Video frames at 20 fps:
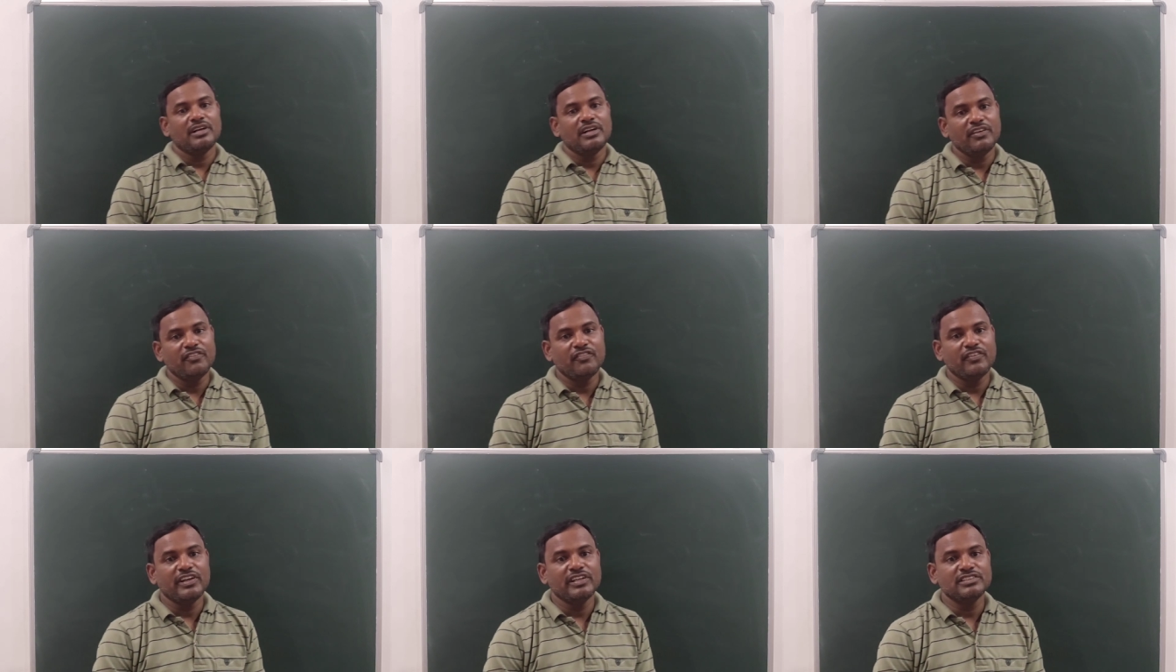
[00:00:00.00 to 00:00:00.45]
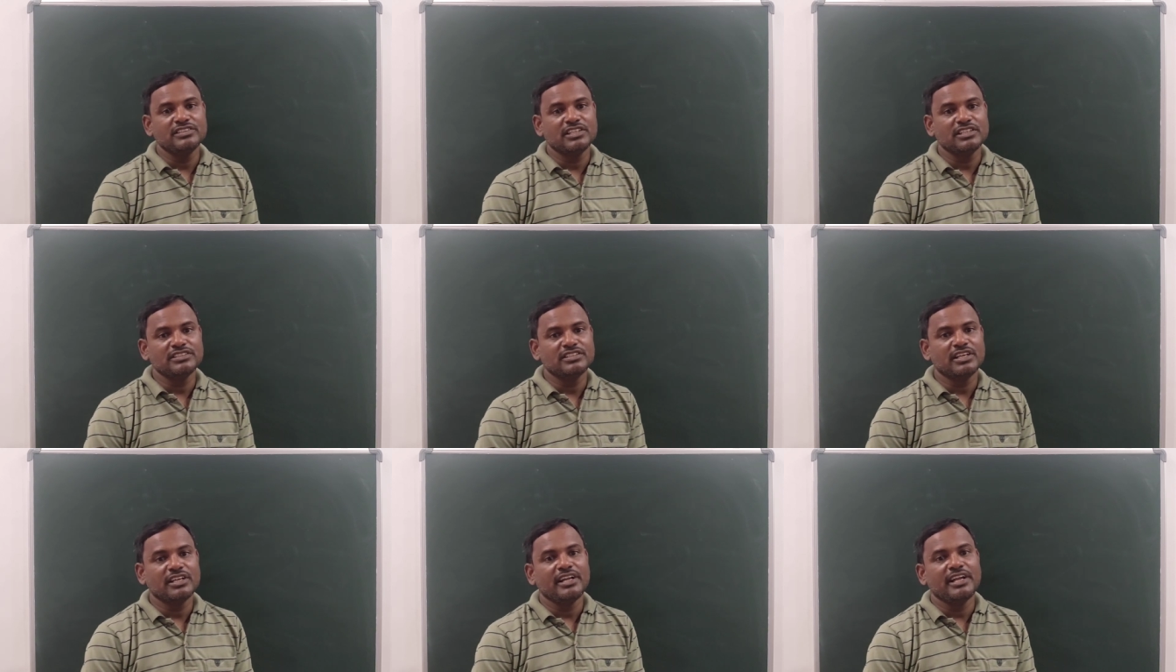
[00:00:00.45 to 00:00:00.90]

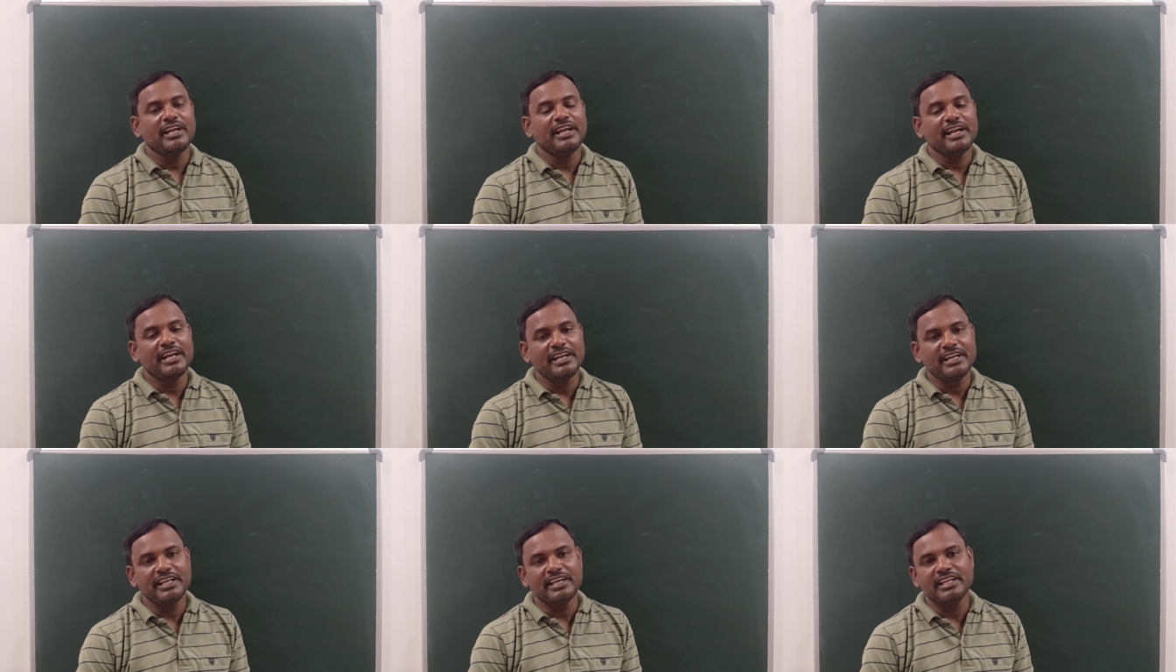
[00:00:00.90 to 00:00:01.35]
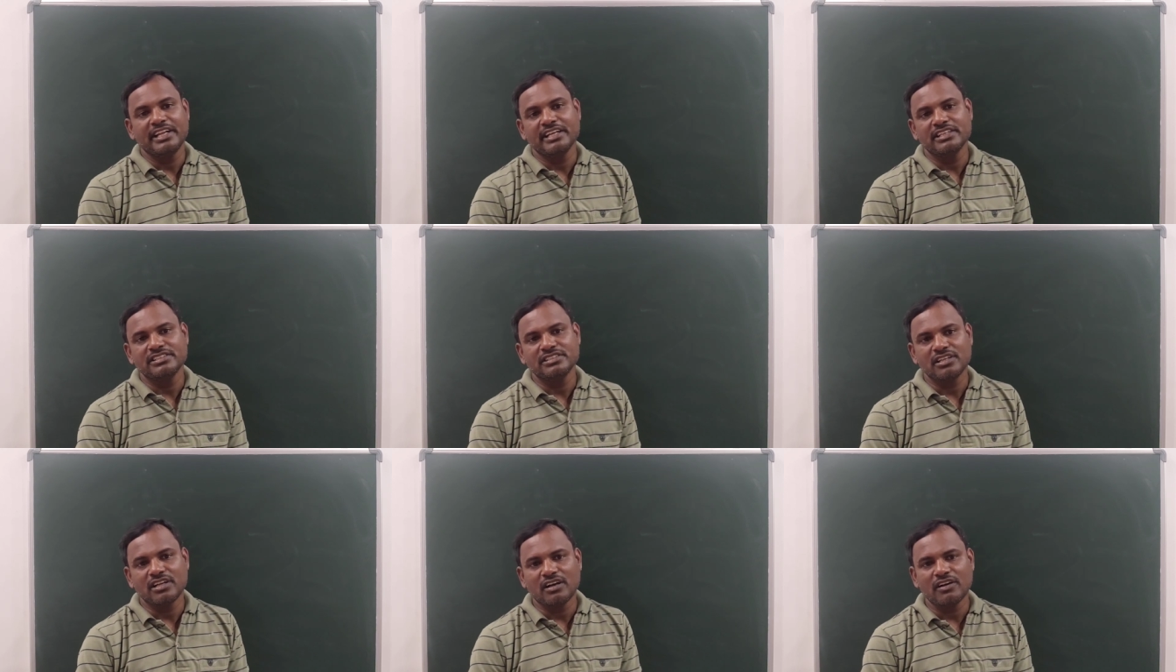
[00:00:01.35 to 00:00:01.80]
differentiation,
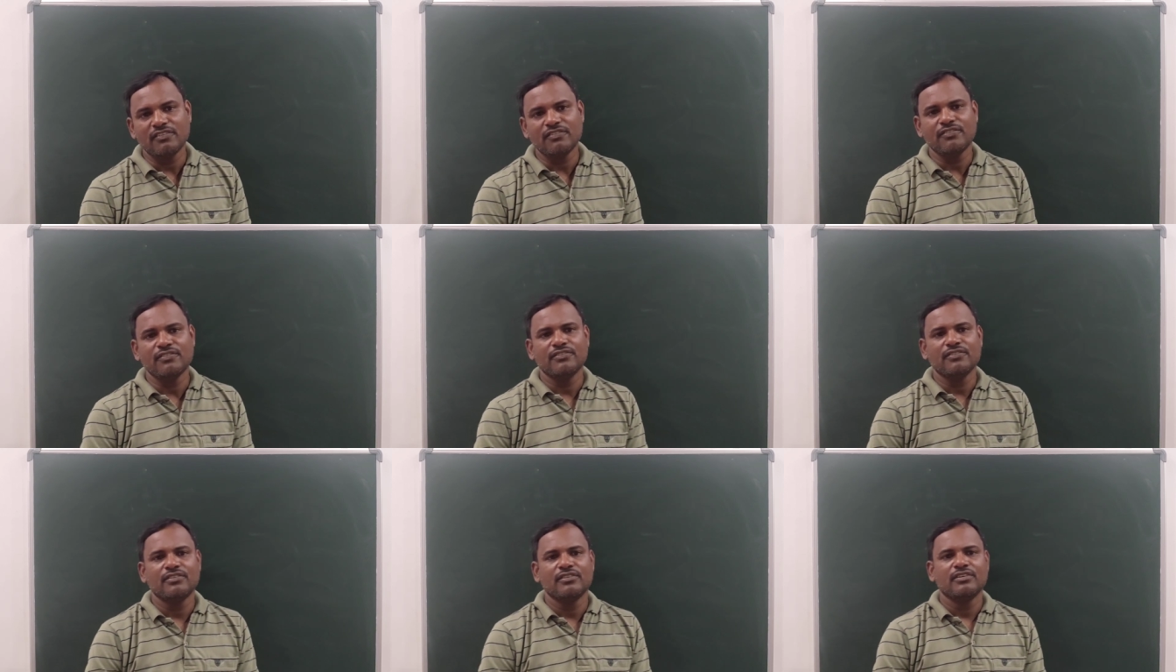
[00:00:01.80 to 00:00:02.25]
integration of